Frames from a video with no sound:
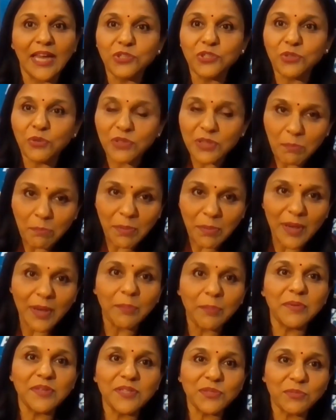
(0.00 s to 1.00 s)
And so the
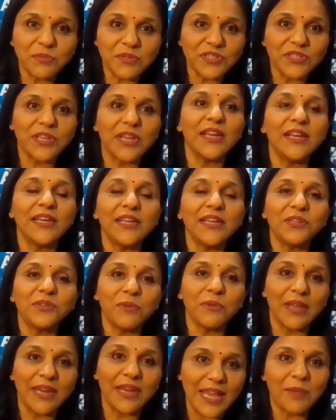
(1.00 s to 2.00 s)
purpose was really
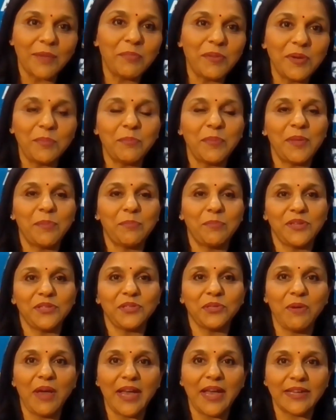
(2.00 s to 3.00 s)
to enable people
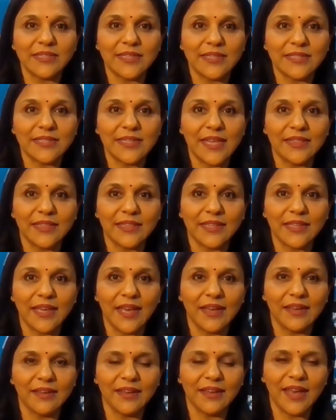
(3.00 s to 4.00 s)
to access
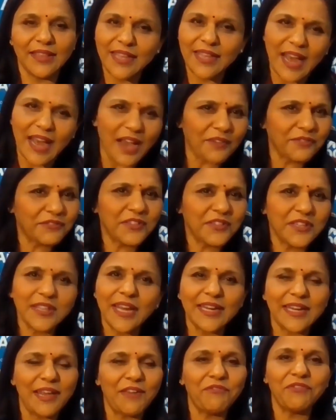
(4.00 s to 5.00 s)
healthcare. And then after
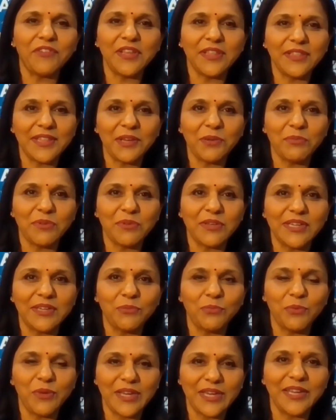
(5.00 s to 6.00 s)
that, everything
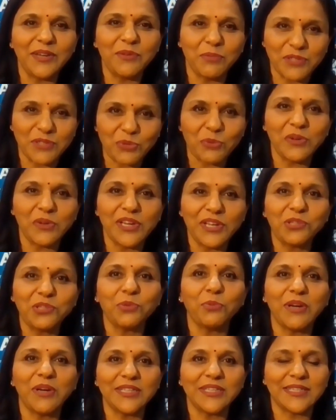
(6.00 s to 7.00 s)
we did was only
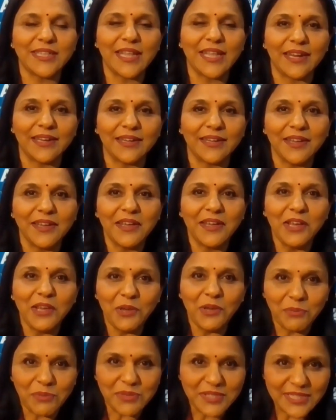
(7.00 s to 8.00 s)
towards that.
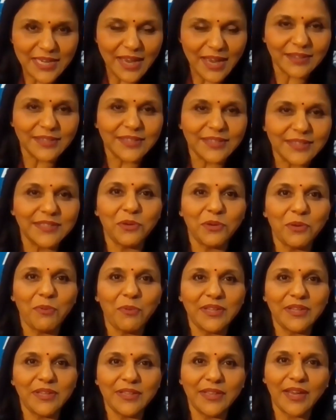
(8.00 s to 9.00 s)
We started, you
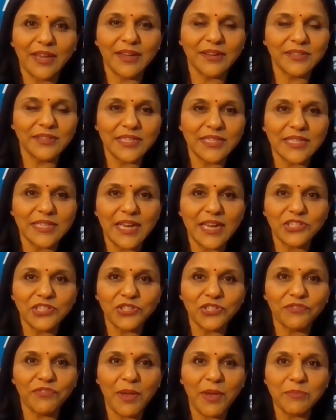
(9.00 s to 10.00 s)
know, one of the country's
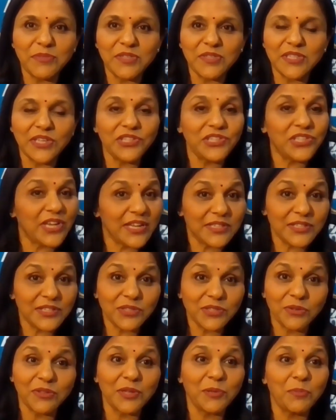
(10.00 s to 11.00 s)
largest pharmacy
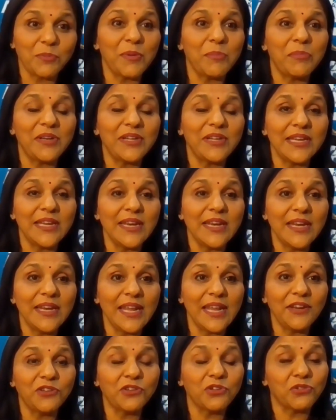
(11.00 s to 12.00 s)
chains so that people didn't
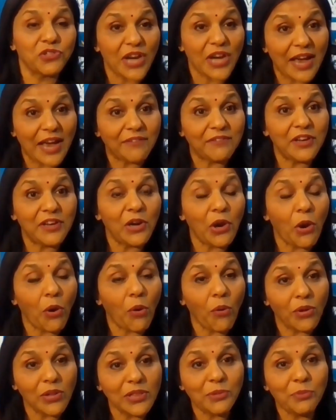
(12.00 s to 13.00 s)
need to travel
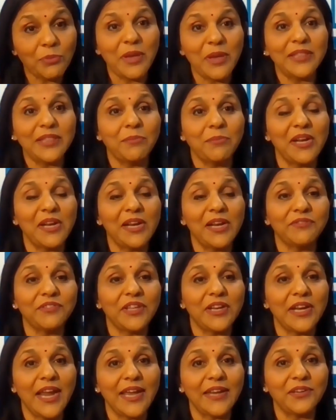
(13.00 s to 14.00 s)
all the way in the middle
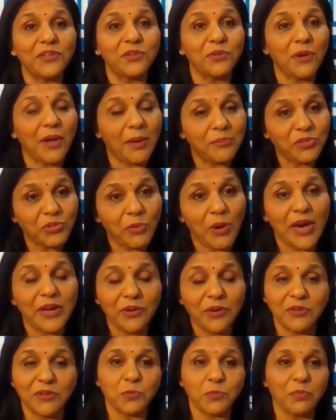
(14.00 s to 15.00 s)
of the night to come to
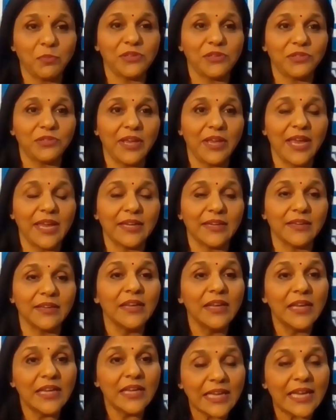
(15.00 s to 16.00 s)
our hospital to get
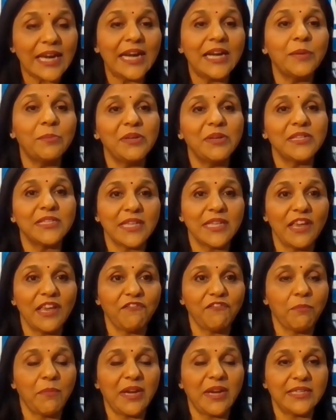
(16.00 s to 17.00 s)
credible,
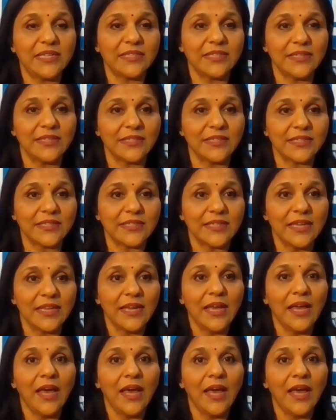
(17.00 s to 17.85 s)
safe medicines.